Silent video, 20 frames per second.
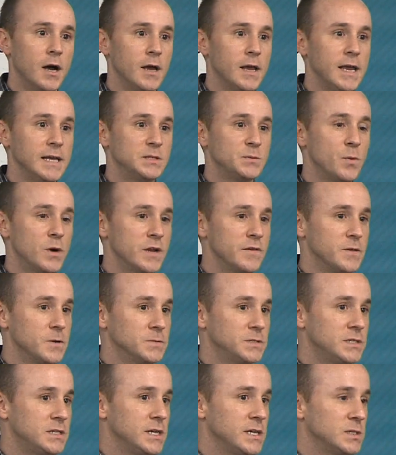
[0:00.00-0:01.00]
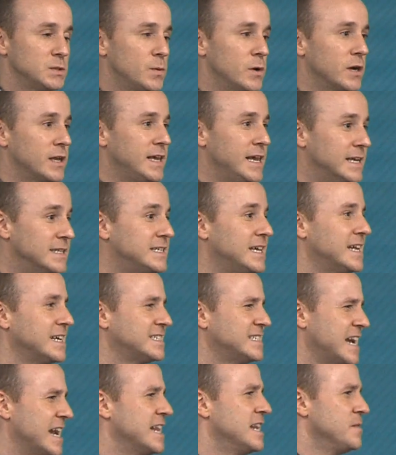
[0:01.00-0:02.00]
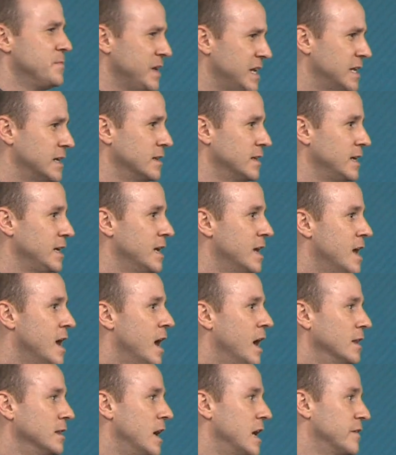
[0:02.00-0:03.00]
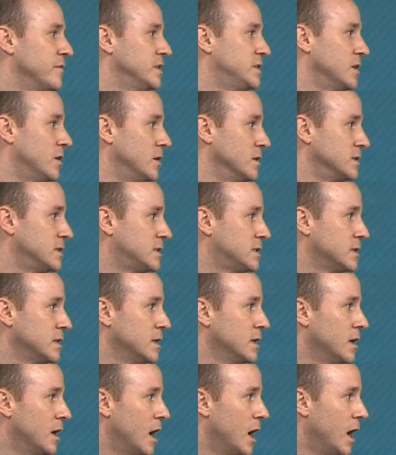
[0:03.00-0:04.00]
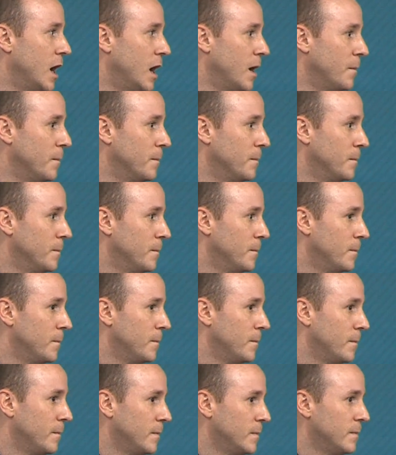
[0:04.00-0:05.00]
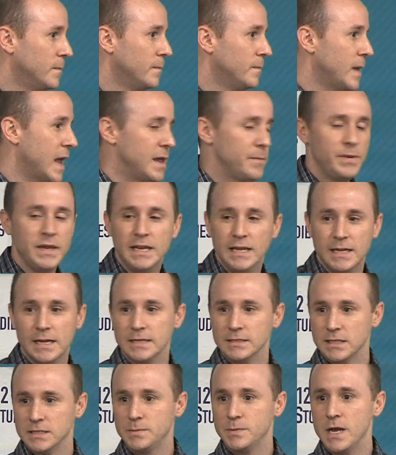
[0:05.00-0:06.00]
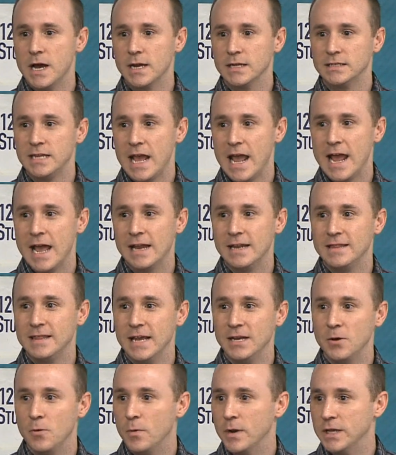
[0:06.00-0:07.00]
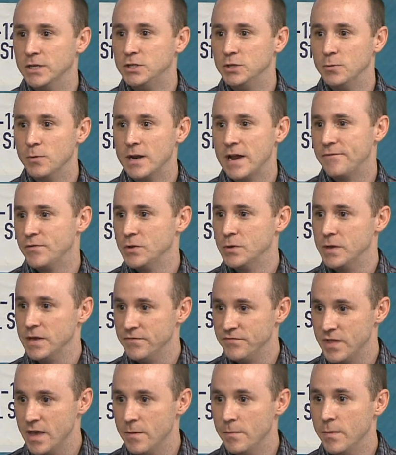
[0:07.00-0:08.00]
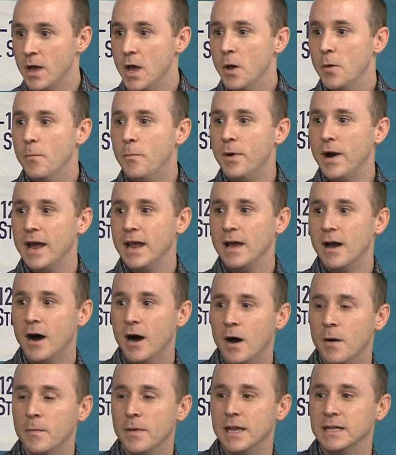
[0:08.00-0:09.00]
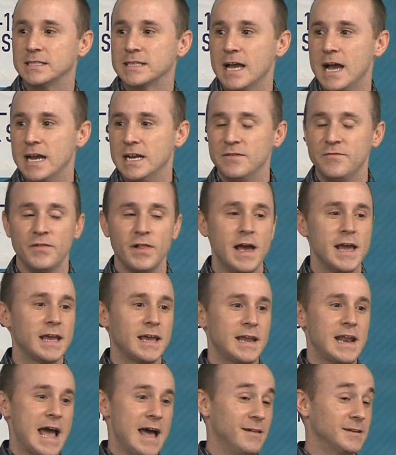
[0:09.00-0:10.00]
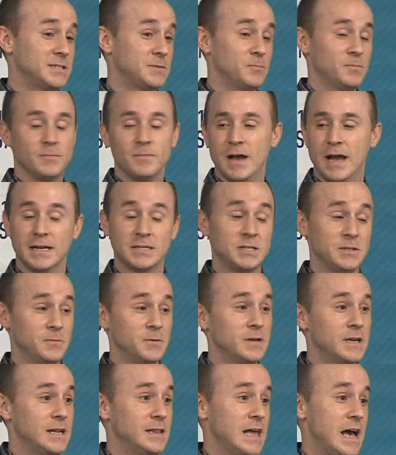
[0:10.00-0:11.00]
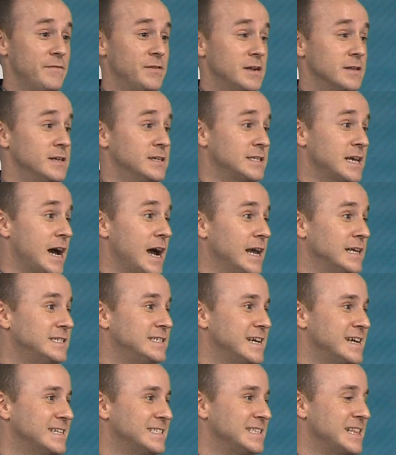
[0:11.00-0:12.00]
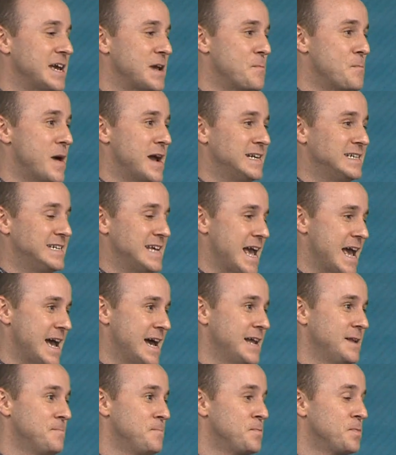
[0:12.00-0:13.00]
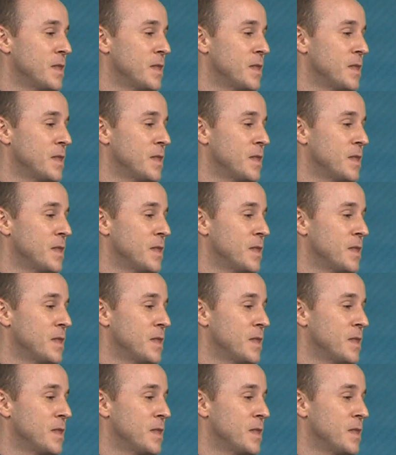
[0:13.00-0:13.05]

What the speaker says: It's one of those things where kids get excited immediately. A lot of adults hate PD days, let's be honest, and they don't want to do whatever you give them. But it's kind of like, and Alex actually will get a laugh out of this, I say it's like my dad.